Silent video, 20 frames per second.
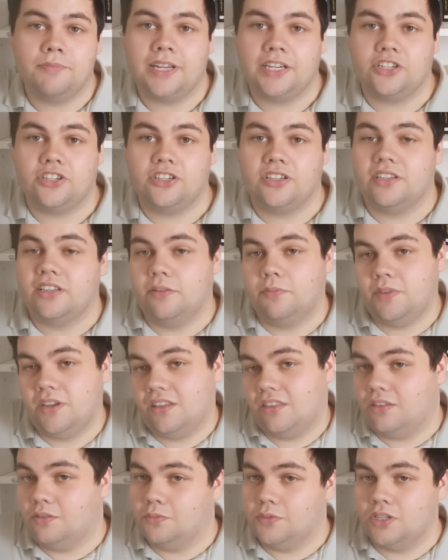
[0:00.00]
Make sure you give me
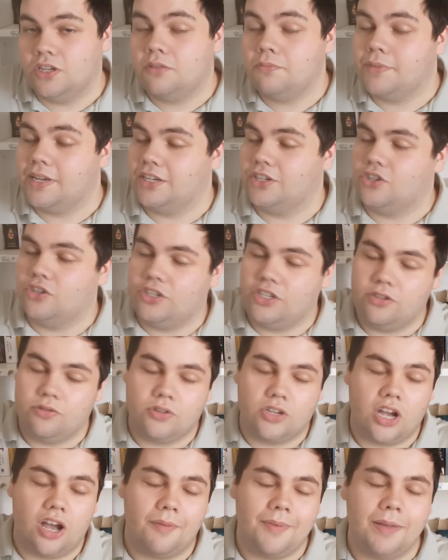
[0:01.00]
a thumbs up. Make sure you
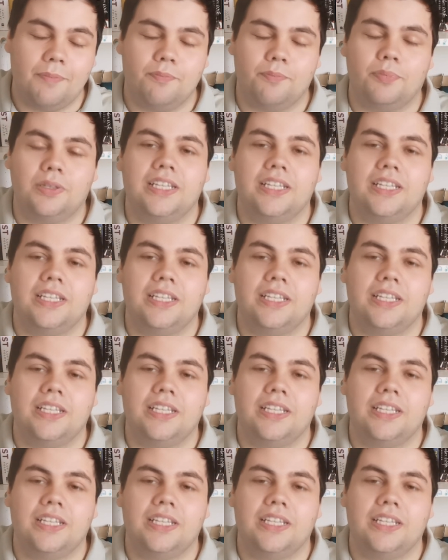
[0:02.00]
comment.